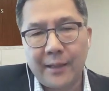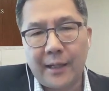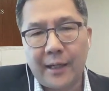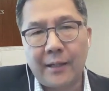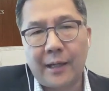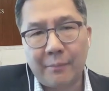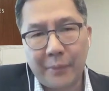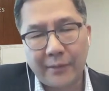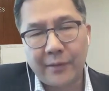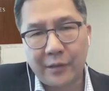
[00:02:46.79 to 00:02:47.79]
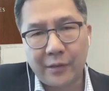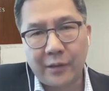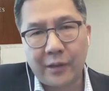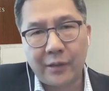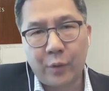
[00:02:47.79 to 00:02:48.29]
I'm based here in
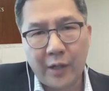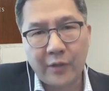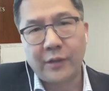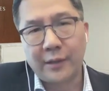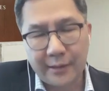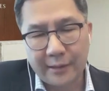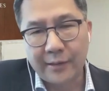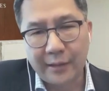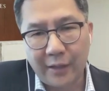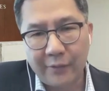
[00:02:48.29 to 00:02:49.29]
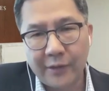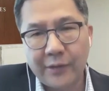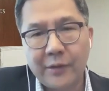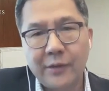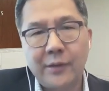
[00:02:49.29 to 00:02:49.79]
our Washington, D.C.
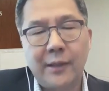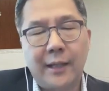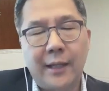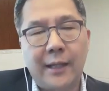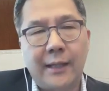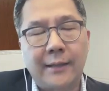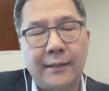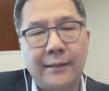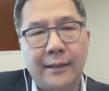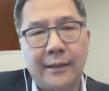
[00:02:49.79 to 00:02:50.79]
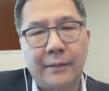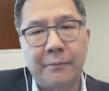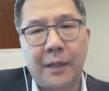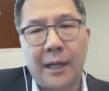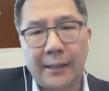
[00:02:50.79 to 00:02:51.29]
office, and
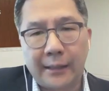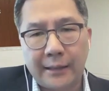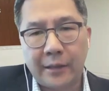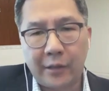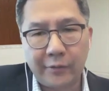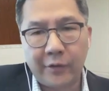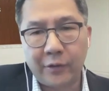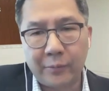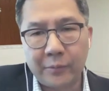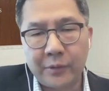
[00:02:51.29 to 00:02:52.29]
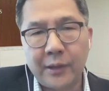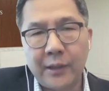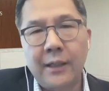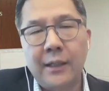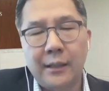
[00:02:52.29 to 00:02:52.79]
I lead our firm's
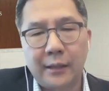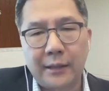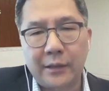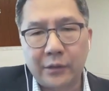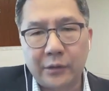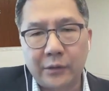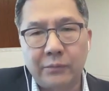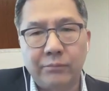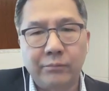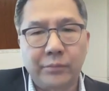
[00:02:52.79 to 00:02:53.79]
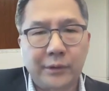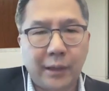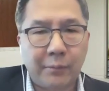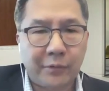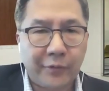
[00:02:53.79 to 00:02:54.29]
legal,
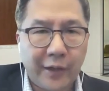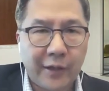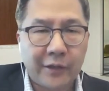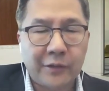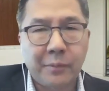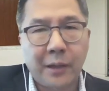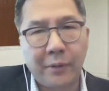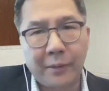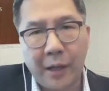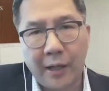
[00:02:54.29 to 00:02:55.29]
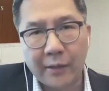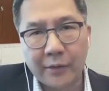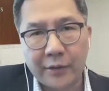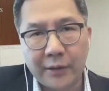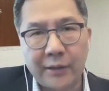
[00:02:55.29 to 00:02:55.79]
government affairs, public
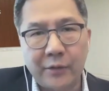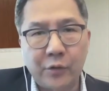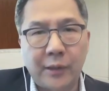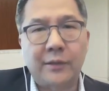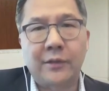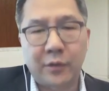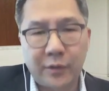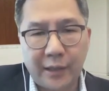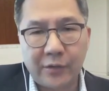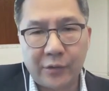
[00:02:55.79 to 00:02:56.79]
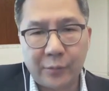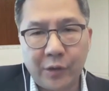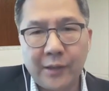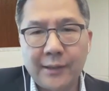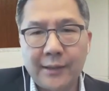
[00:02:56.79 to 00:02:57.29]
policy, and trade association work.